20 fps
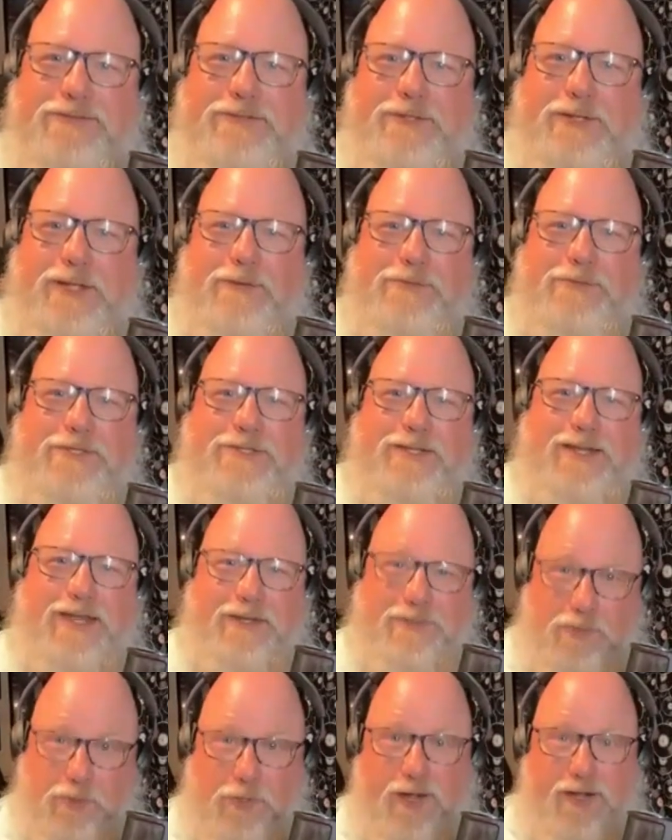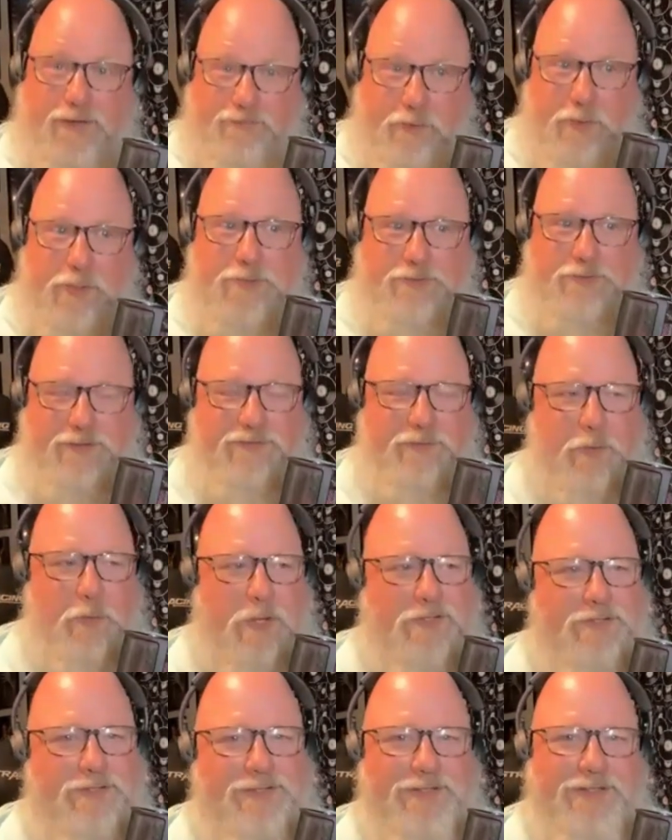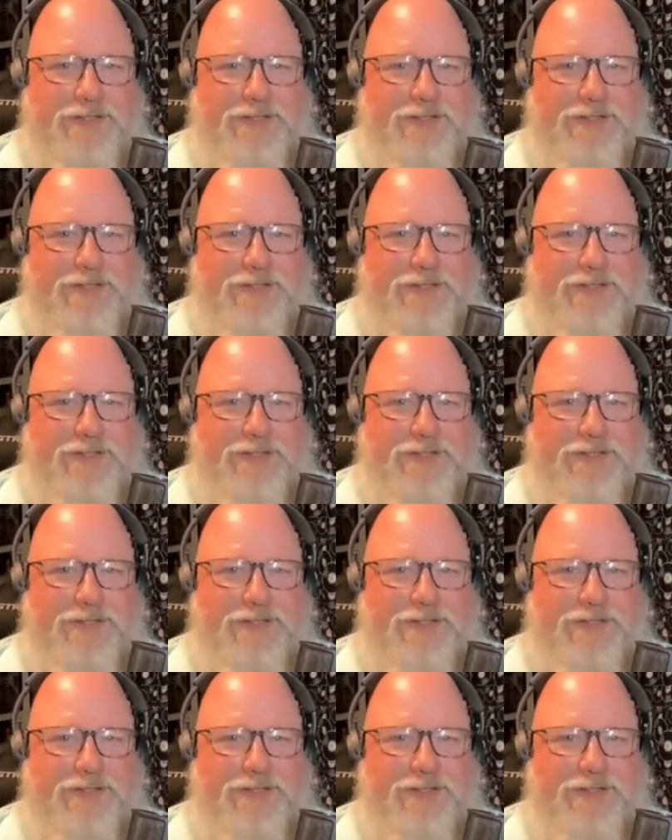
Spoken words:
So that was, and your anniversary, of course.